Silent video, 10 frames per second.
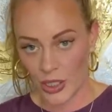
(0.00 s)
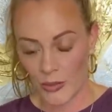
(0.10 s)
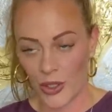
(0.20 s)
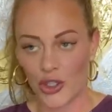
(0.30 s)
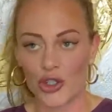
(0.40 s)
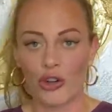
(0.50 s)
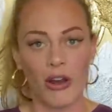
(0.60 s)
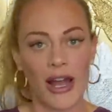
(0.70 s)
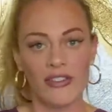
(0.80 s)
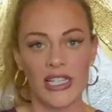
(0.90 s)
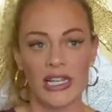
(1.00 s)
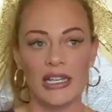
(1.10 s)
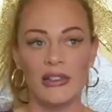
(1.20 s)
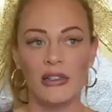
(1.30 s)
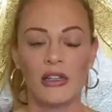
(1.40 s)
Because you're
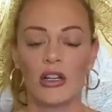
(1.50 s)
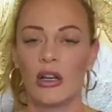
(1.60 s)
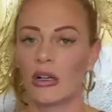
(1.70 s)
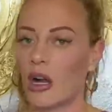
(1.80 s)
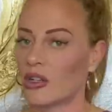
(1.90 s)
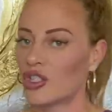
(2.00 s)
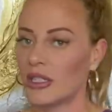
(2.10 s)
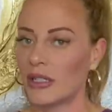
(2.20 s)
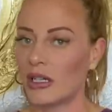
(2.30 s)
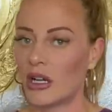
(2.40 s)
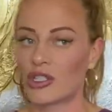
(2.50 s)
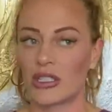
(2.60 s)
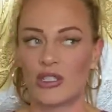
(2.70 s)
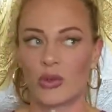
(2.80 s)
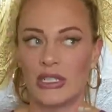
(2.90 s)
gravitating consciously or unconsciously
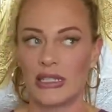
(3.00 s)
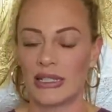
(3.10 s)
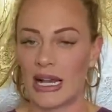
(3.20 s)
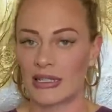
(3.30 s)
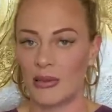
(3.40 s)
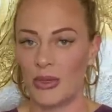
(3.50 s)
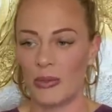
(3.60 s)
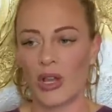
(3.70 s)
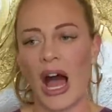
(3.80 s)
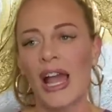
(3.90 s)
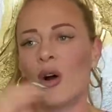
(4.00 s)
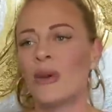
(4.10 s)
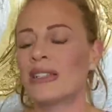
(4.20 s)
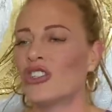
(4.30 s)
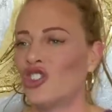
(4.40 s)
towards the exact same people. I
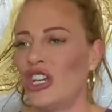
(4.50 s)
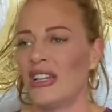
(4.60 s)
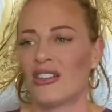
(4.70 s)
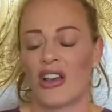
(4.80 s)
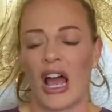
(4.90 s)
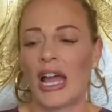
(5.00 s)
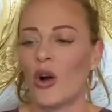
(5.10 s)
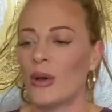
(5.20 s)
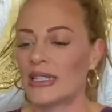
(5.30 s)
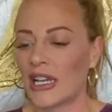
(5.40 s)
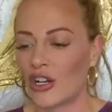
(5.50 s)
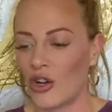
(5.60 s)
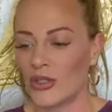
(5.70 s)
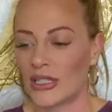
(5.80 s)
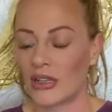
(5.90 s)
always get cheated on. I always get
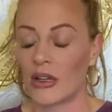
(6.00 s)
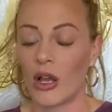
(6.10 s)
ghosted.